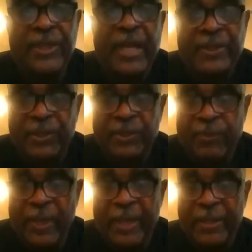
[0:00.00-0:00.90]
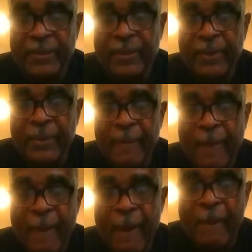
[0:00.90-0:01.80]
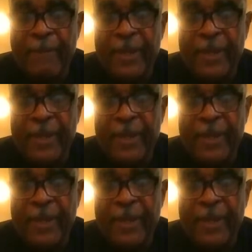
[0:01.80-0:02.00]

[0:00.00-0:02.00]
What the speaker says: I just read are but a